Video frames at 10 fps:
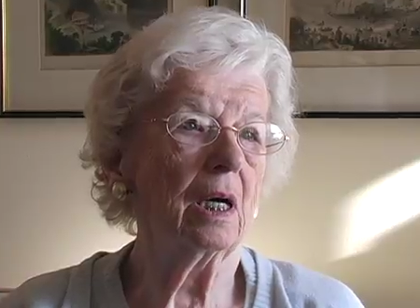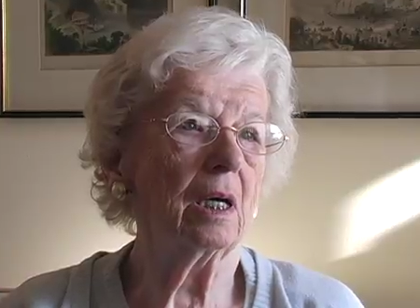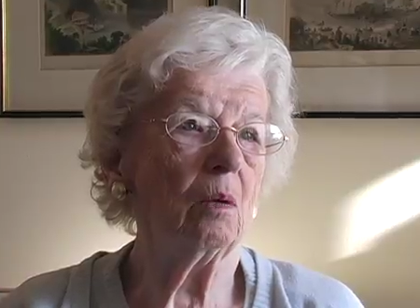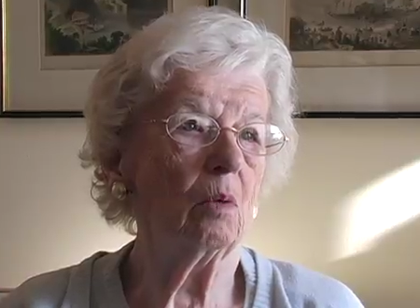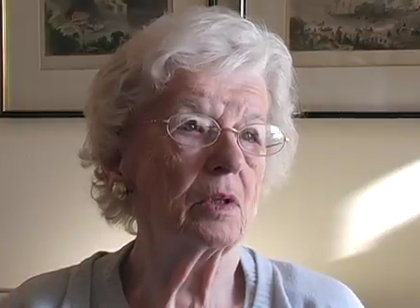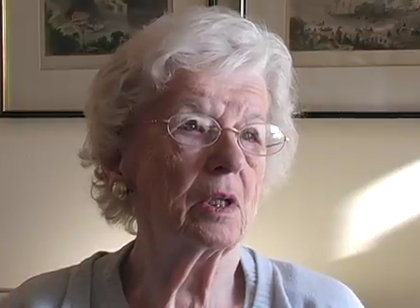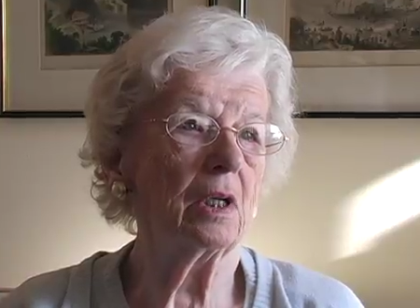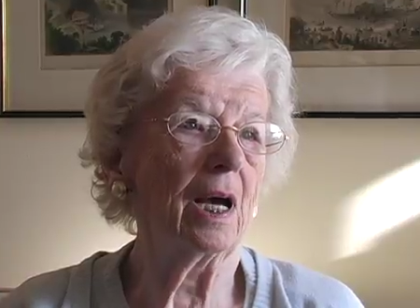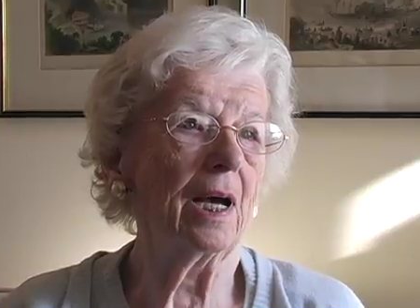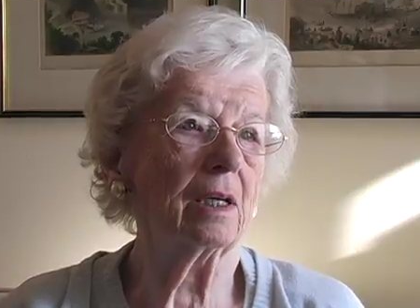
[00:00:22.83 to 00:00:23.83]
He wasn't
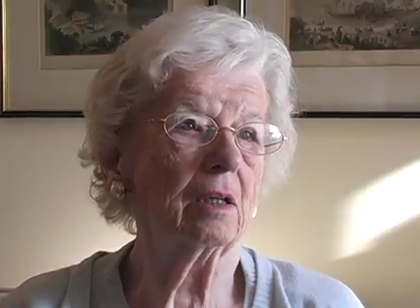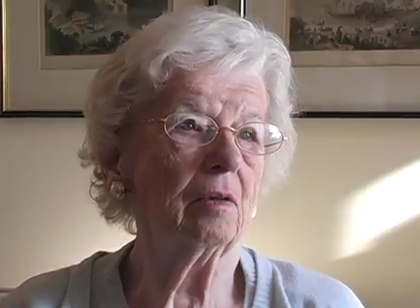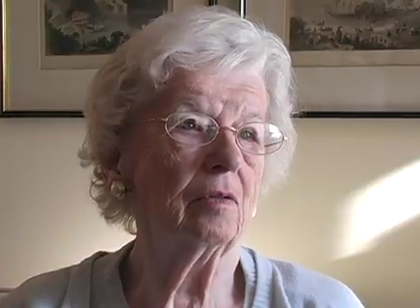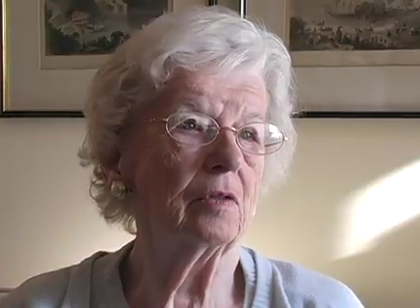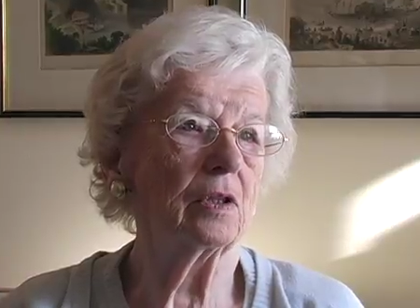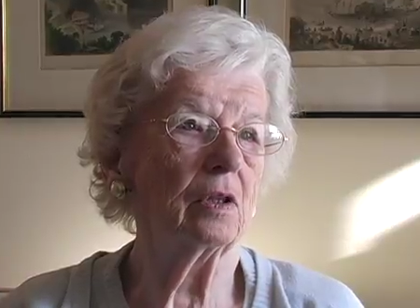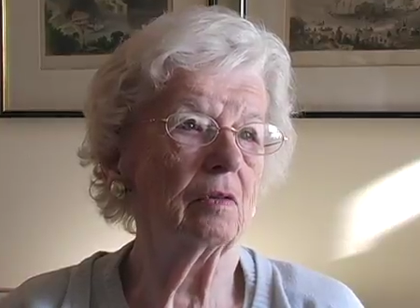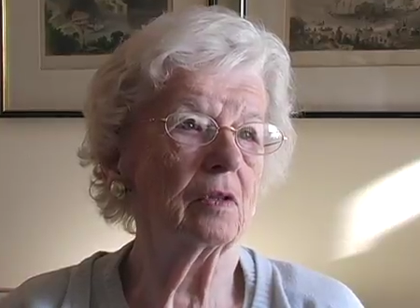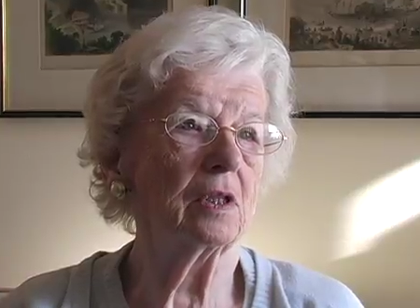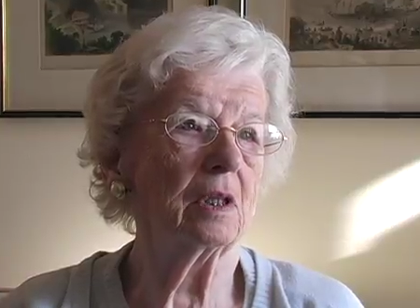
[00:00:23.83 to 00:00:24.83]
active
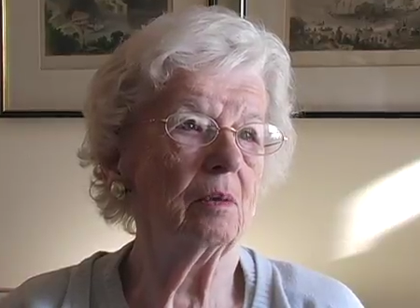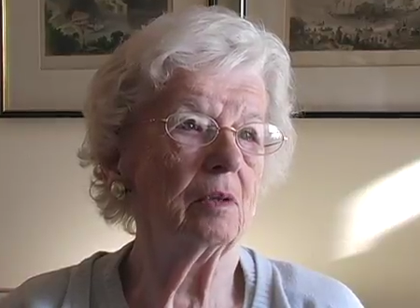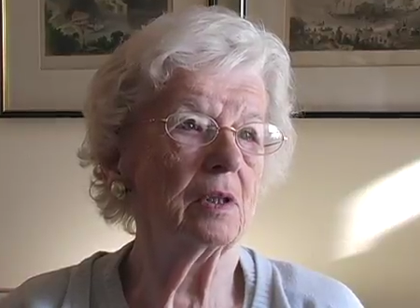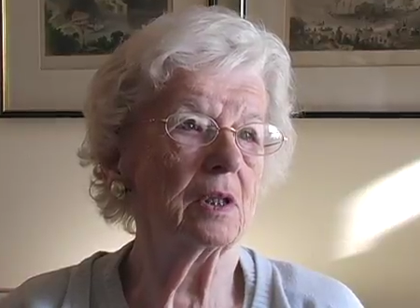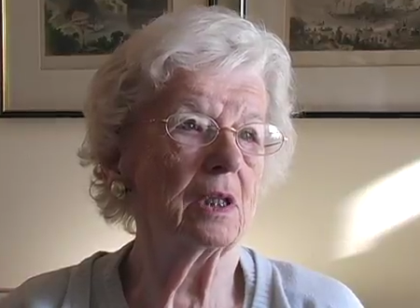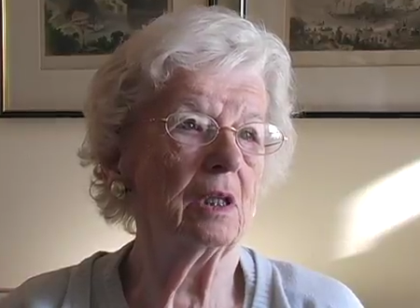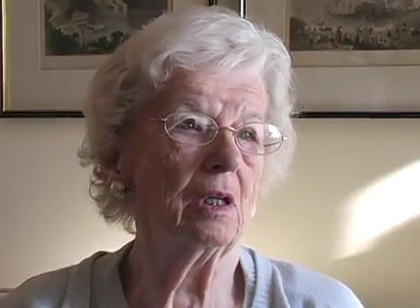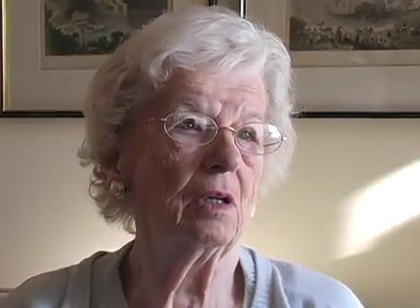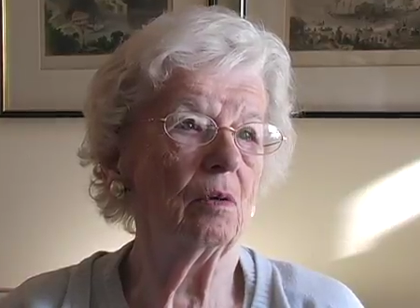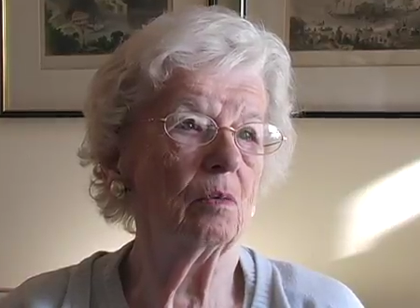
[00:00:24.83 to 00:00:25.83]
service. He was still
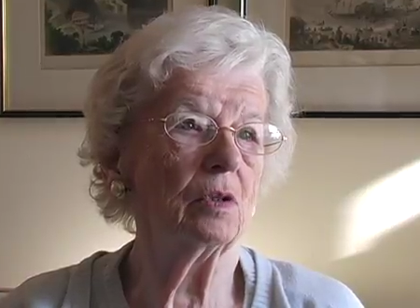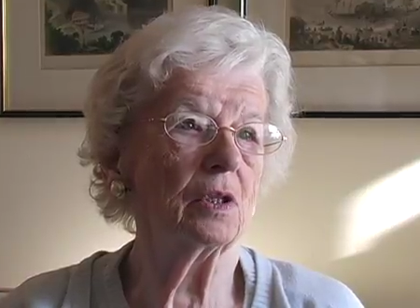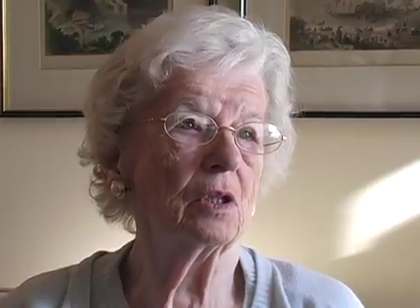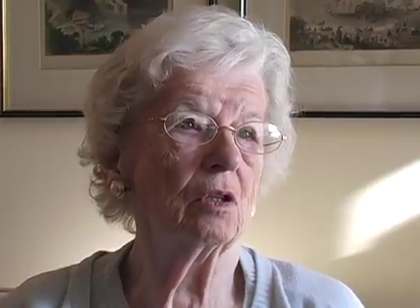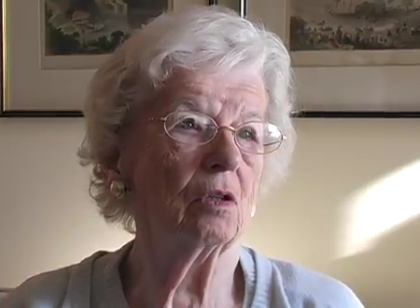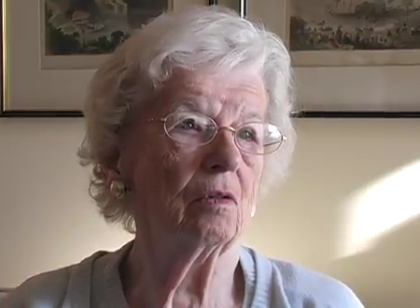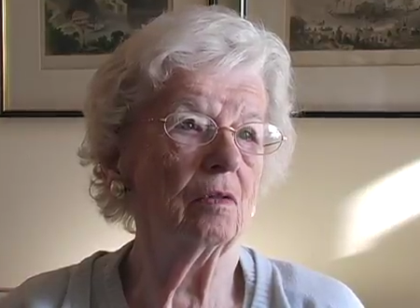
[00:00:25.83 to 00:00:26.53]
in the reserve.